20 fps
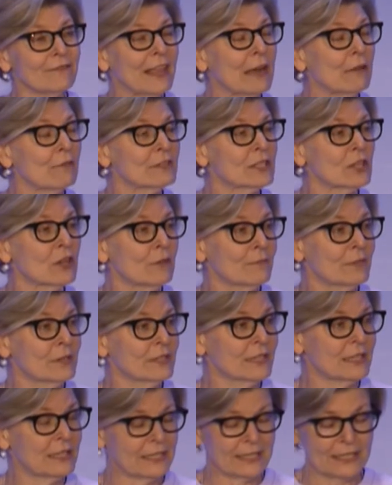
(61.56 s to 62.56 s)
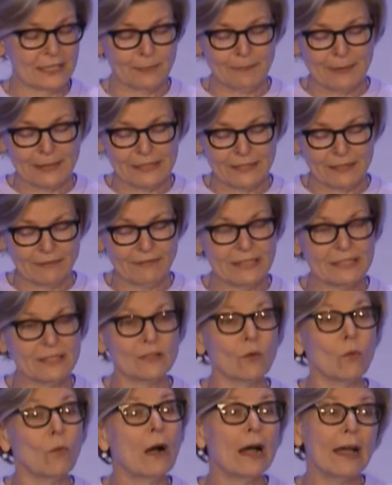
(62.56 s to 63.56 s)
That was almost as expensive as
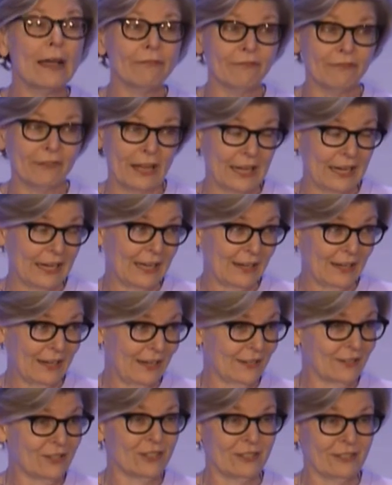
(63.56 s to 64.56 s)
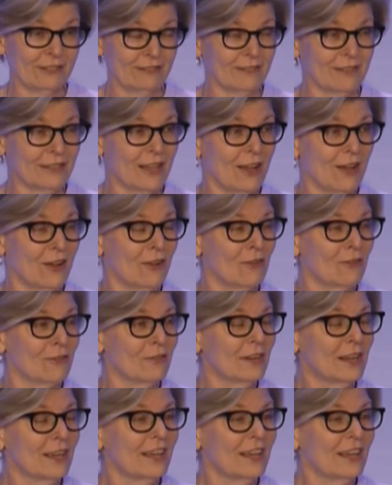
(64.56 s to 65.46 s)
the Wi-Fi connection. So